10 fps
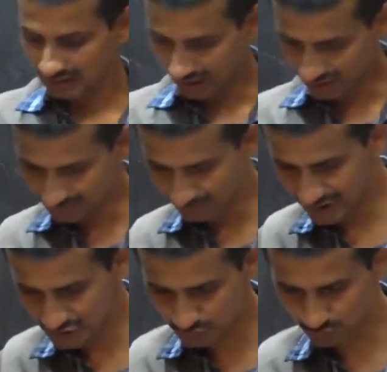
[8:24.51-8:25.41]
or the
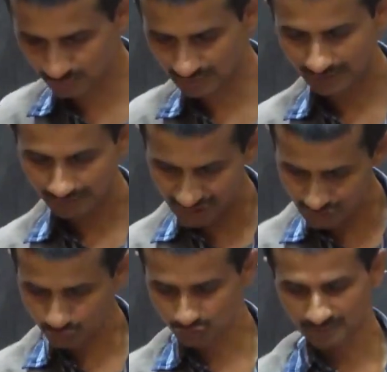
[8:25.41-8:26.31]

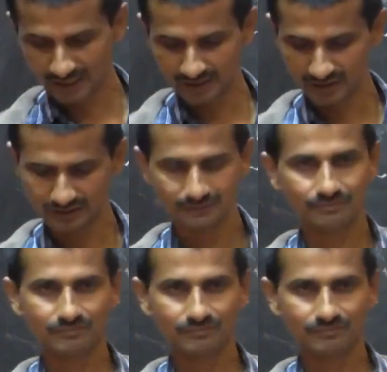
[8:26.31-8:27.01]
Bahishkrut Bharat.